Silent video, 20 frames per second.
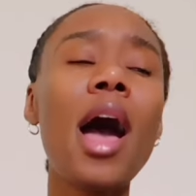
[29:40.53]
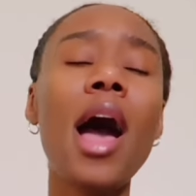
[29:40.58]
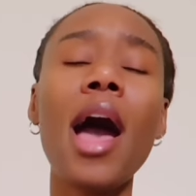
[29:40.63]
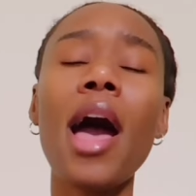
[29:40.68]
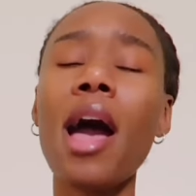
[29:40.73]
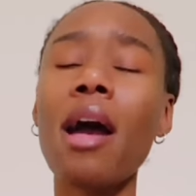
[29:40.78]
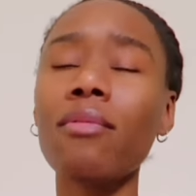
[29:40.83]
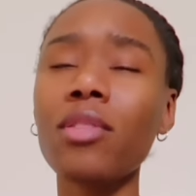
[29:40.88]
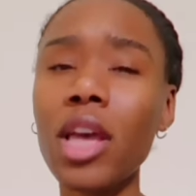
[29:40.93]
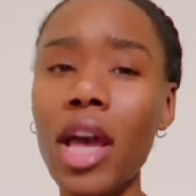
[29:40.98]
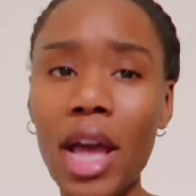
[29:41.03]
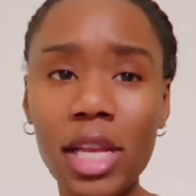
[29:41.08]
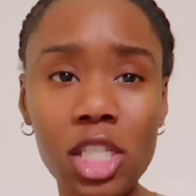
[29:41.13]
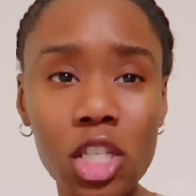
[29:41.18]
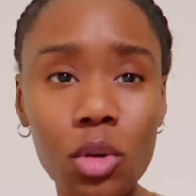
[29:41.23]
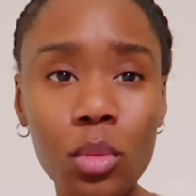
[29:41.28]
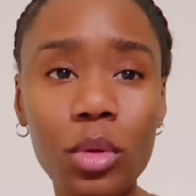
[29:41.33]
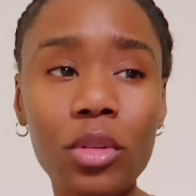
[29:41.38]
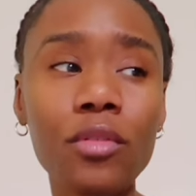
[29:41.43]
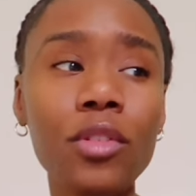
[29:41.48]
I have the
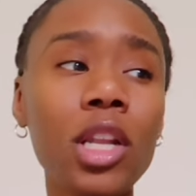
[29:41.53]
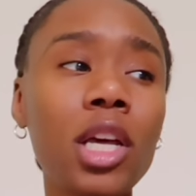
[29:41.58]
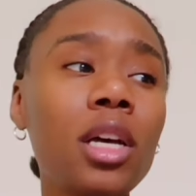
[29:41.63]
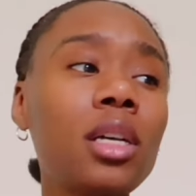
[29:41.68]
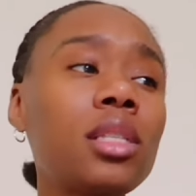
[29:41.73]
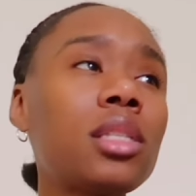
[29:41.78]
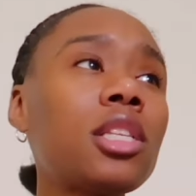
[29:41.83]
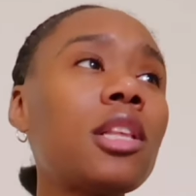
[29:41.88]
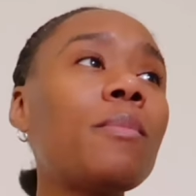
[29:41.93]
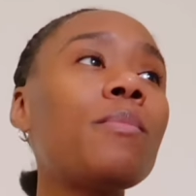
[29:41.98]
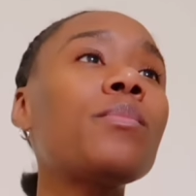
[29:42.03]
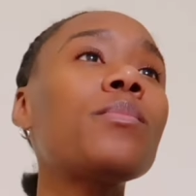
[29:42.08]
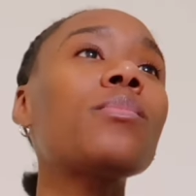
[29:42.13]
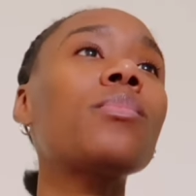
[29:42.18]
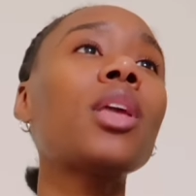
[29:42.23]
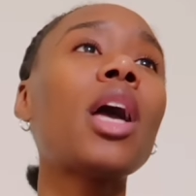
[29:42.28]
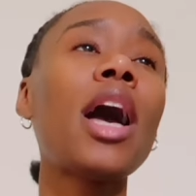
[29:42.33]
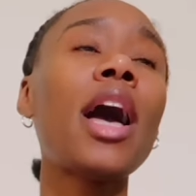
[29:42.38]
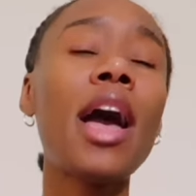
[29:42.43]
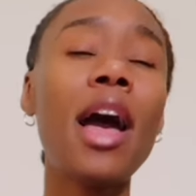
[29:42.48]
acid reflux.
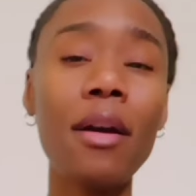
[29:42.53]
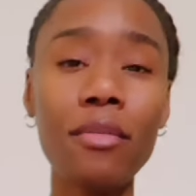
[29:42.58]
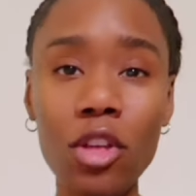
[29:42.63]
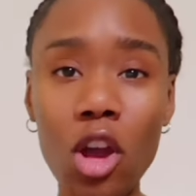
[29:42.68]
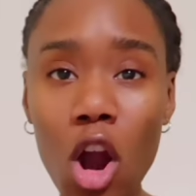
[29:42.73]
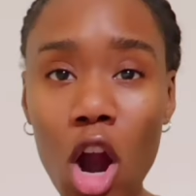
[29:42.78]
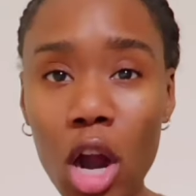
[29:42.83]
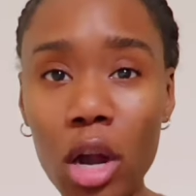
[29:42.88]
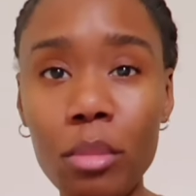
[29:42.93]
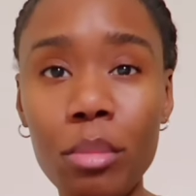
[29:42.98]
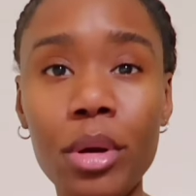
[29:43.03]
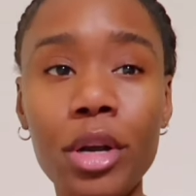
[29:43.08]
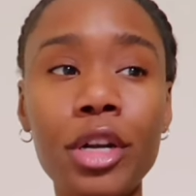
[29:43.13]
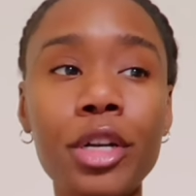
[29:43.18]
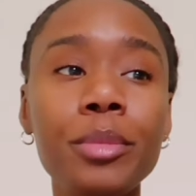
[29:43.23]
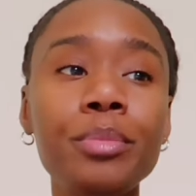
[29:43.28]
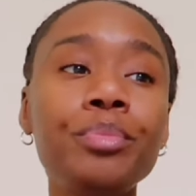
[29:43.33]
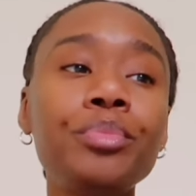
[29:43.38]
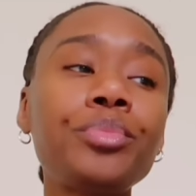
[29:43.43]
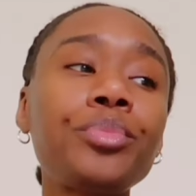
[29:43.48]
I have the
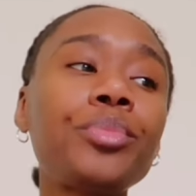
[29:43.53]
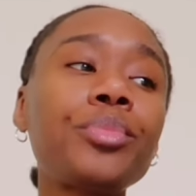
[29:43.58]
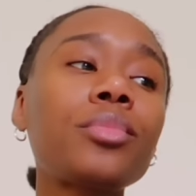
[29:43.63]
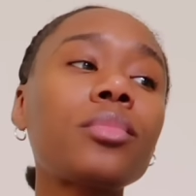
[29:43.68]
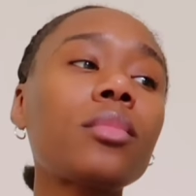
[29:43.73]
heartburn.